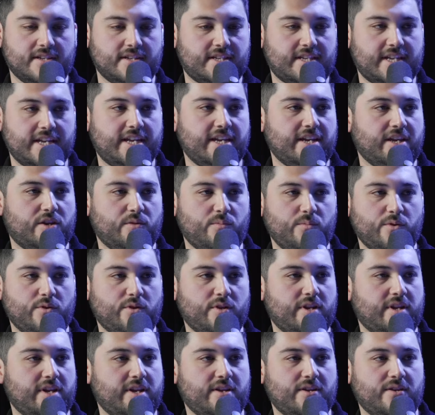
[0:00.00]
seeking
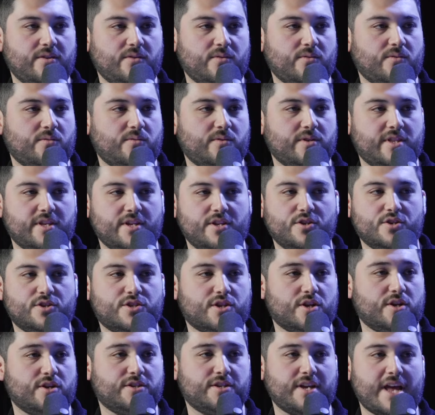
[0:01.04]
community within your
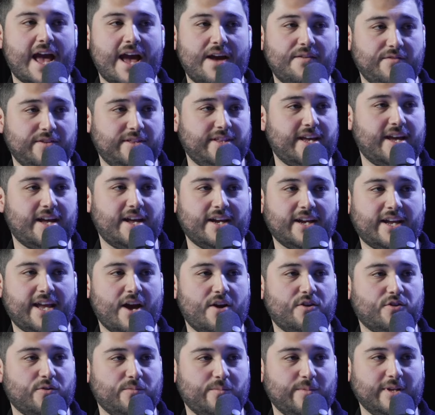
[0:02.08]
church, having that Key.
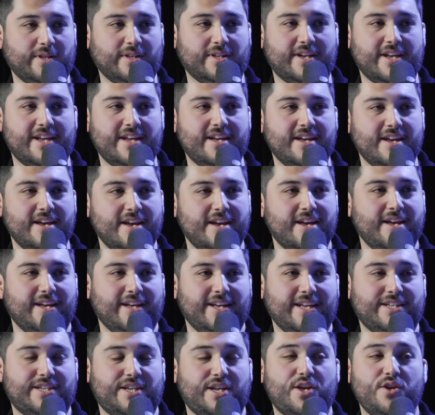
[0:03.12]
accountability Key.
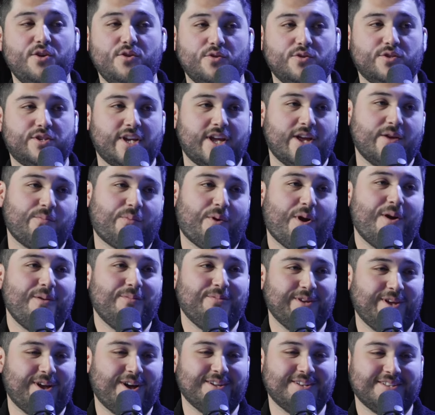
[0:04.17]
is huge, and
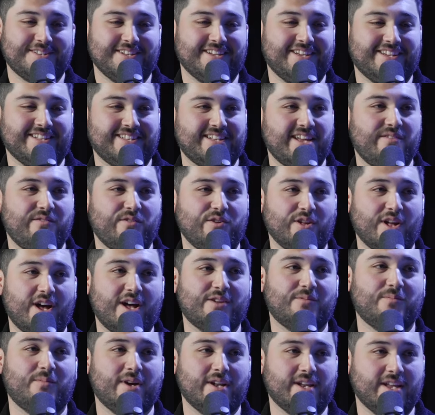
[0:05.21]
probably honestly could save you a lot
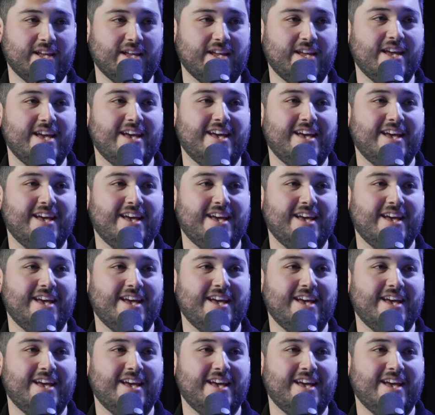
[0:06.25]
of money. Oh